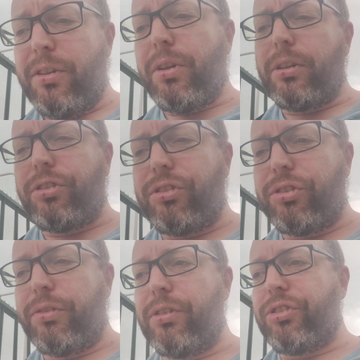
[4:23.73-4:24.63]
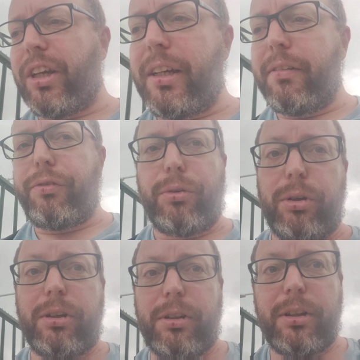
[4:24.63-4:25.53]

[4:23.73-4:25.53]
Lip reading: nonsense of designing for